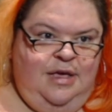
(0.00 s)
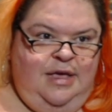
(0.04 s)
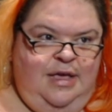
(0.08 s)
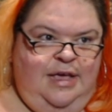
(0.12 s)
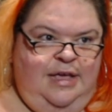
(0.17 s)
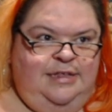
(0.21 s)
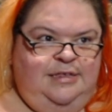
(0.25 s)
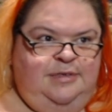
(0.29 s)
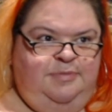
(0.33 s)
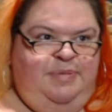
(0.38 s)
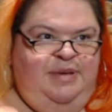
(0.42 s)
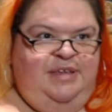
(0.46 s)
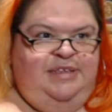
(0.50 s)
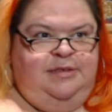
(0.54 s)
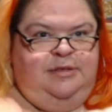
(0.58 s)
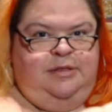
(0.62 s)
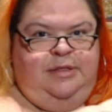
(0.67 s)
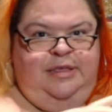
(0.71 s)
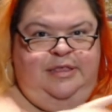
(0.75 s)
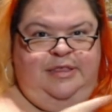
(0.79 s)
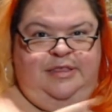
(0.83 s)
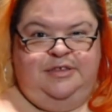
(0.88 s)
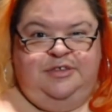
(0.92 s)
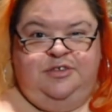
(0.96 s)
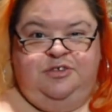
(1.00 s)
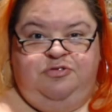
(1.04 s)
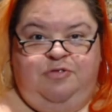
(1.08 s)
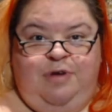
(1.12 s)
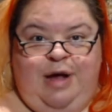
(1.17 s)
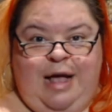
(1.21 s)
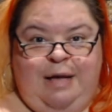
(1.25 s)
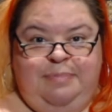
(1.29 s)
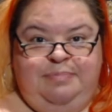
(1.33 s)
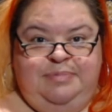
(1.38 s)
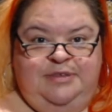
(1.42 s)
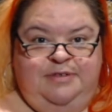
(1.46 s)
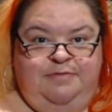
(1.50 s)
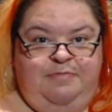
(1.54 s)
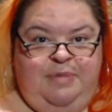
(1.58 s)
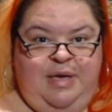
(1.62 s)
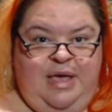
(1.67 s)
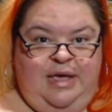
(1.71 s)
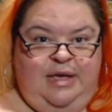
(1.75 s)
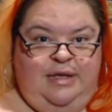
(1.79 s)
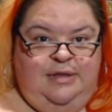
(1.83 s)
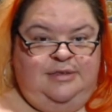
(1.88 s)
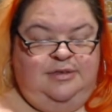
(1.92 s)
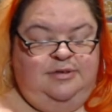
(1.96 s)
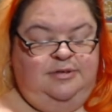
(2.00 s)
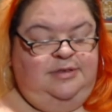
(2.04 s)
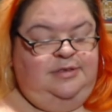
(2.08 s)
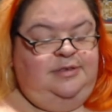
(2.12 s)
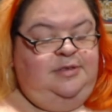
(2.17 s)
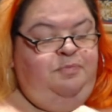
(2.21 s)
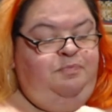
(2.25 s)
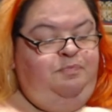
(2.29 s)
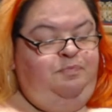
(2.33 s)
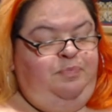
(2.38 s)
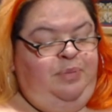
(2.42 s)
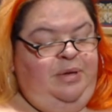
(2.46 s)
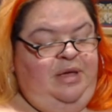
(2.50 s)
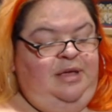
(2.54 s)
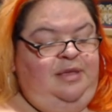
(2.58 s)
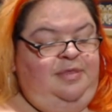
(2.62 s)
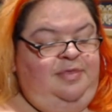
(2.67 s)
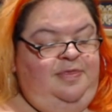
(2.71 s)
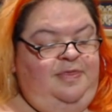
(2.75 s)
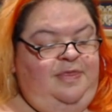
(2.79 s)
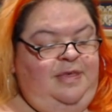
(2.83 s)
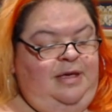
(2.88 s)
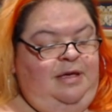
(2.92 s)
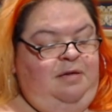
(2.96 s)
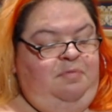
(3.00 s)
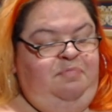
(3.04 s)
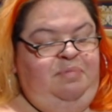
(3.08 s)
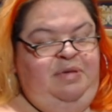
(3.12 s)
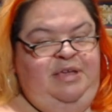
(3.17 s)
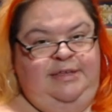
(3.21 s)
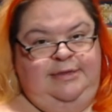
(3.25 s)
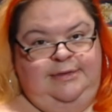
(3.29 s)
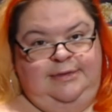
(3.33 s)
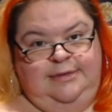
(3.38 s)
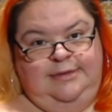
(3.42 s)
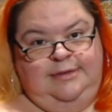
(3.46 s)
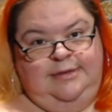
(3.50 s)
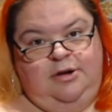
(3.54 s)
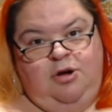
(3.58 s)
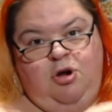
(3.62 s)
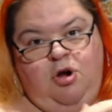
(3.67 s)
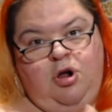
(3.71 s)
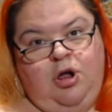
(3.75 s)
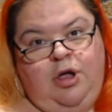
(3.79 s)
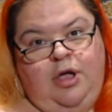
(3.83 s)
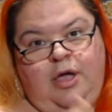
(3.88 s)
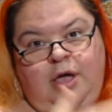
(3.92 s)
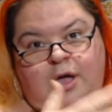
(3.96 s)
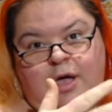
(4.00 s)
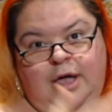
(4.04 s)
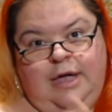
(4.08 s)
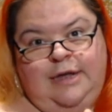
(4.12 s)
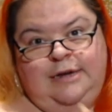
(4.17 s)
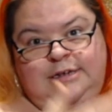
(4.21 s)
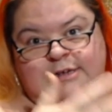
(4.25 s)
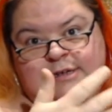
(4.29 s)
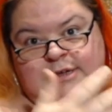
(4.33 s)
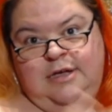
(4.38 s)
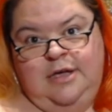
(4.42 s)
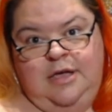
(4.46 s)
it's basically the scraps of bacon, so it's the big thick pieces that aren't cut